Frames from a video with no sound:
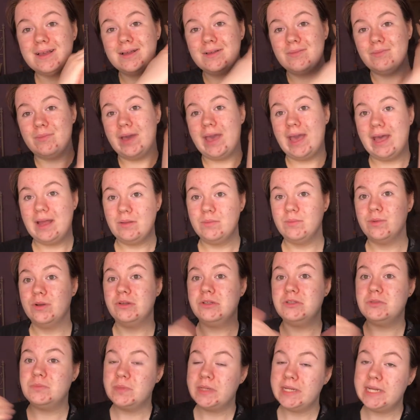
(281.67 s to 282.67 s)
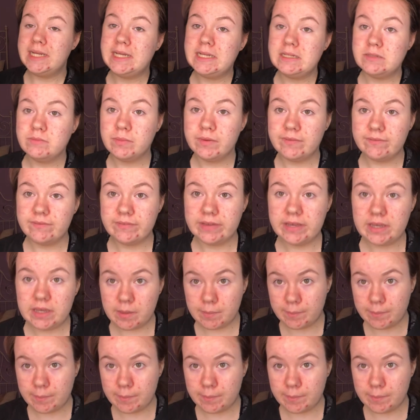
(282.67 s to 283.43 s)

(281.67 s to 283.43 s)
my elbows, my knees, my feet,